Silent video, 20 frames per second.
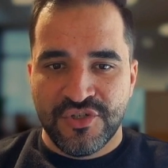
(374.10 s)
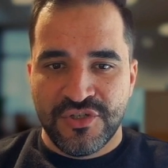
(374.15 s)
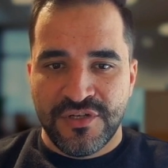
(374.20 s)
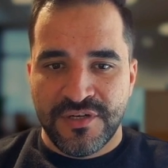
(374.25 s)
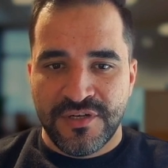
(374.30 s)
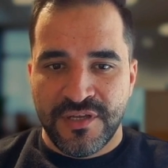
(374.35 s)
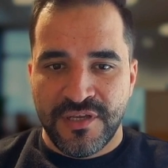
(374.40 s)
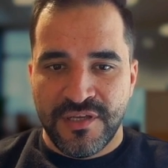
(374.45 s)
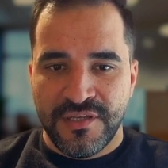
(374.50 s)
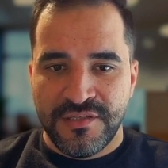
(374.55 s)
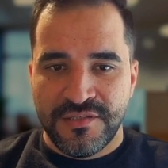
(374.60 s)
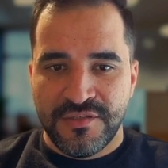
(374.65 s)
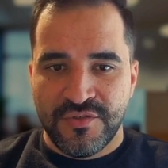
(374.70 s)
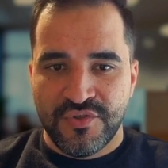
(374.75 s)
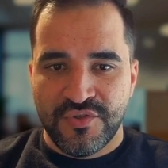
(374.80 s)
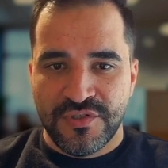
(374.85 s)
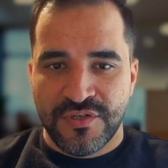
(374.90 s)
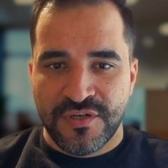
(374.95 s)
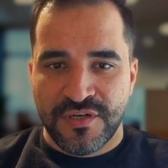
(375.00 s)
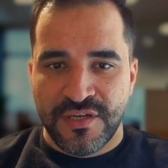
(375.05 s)
generate to
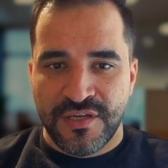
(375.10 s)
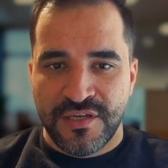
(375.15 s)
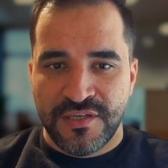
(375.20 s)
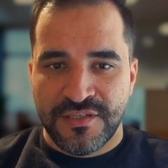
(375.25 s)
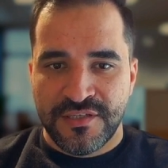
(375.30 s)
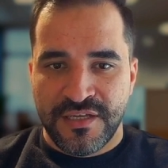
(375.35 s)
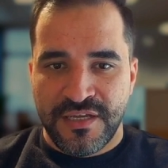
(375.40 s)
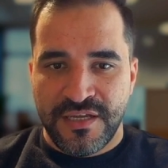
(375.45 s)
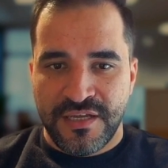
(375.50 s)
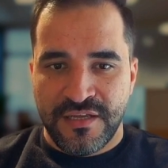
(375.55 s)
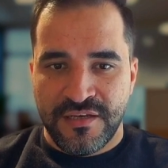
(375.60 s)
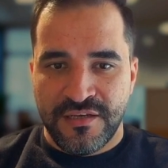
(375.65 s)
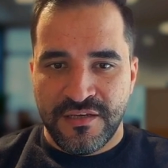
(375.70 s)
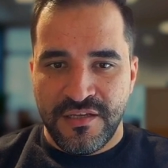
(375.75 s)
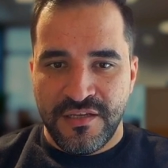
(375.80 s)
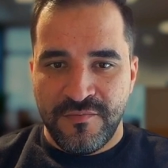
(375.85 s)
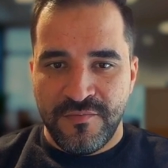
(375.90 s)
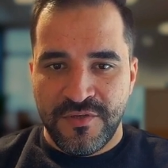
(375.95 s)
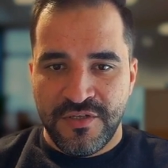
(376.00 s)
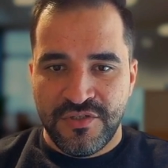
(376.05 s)
generate an
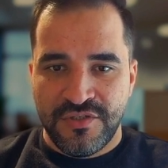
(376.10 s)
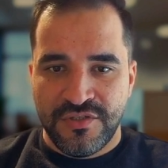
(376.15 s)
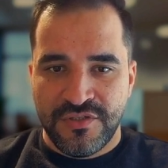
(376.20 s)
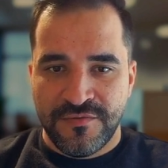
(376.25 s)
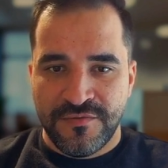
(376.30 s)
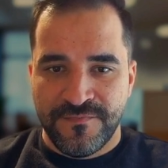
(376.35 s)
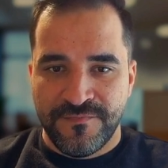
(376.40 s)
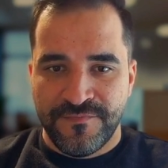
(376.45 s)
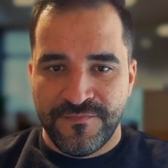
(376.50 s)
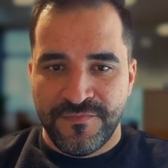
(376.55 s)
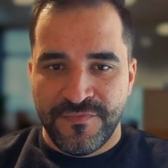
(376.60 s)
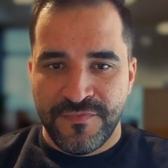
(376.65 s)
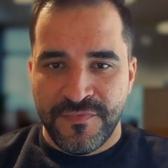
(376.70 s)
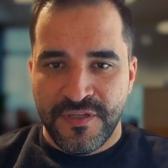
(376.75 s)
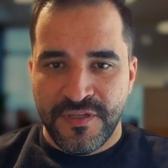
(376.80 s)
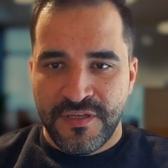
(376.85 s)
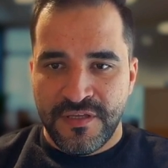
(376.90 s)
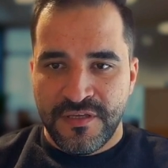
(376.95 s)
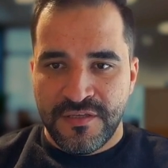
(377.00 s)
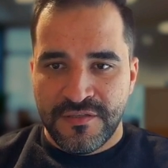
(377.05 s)
image.
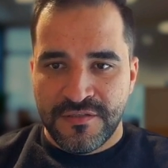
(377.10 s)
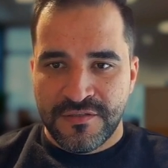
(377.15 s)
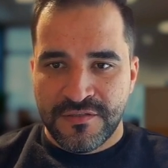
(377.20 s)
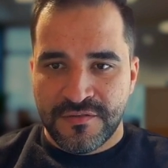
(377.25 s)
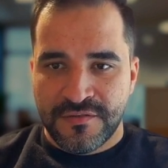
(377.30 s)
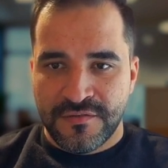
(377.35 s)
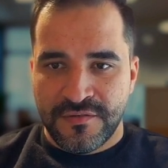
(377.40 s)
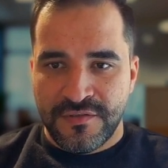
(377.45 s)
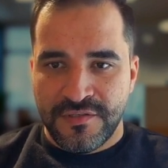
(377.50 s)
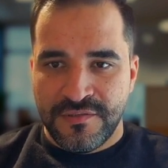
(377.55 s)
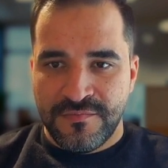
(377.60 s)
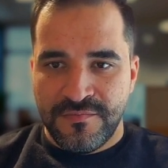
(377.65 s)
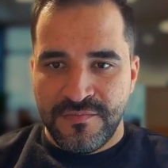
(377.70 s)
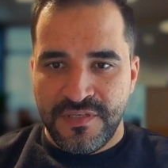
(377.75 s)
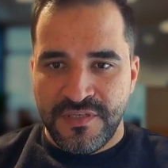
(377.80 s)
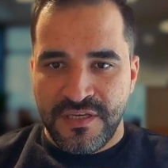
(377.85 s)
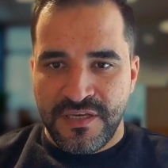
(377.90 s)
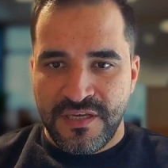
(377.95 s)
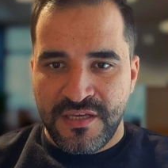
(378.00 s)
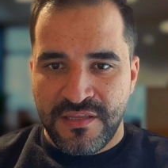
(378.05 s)
So let
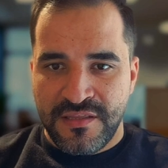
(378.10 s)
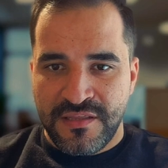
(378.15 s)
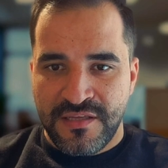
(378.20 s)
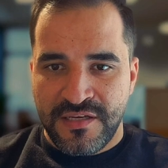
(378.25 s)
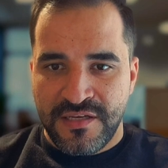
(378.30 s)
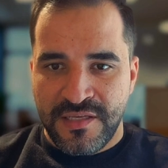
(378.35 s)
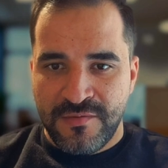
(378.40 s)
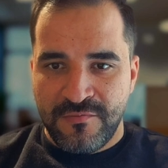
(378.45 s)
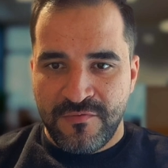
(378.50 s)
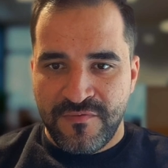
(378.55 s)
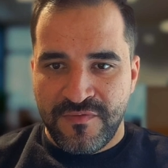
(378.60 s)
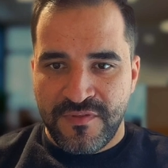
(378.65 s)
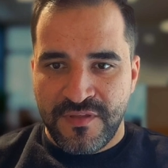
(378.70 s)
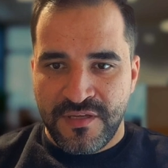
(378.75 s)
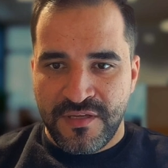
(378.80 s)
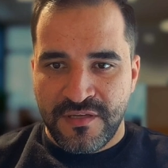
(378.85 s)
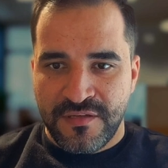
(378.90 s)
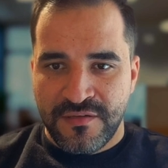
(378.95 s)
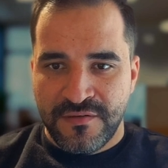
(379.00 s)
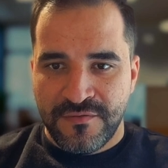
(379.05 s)
me add the name of
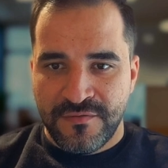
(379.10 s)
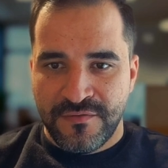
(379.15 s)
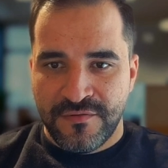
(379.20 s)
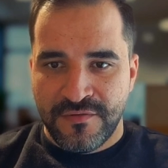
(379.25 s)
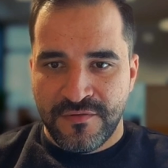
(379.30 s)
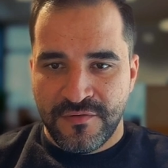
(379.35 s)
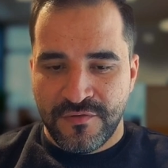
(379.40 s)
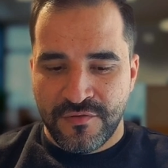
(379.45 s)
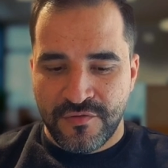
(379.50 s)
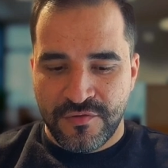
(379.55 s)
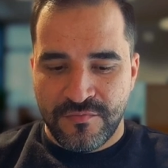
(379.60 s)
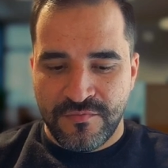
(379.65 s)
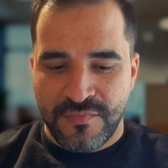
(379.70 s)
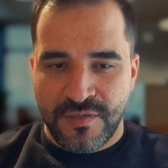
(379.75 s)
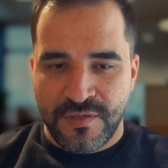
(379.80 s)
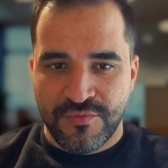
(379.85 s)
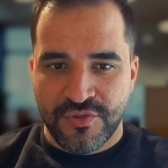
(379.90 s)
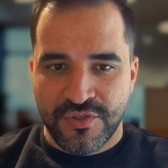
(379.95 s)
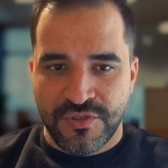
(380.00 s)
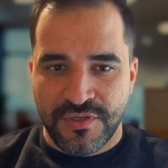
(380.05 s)
the
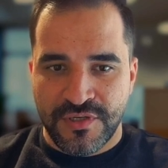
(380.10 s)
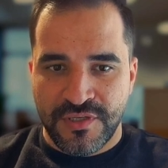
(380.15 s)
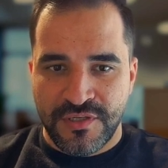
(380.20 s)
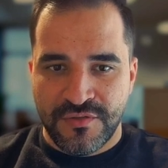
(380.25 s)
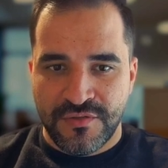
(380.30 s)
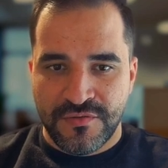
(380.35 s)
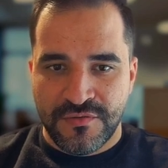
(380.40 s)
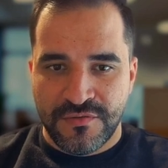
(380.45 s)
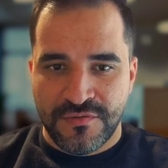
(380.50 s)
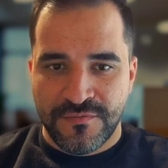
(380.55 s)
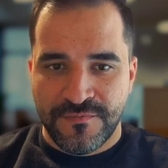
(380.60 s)
roadmap generator.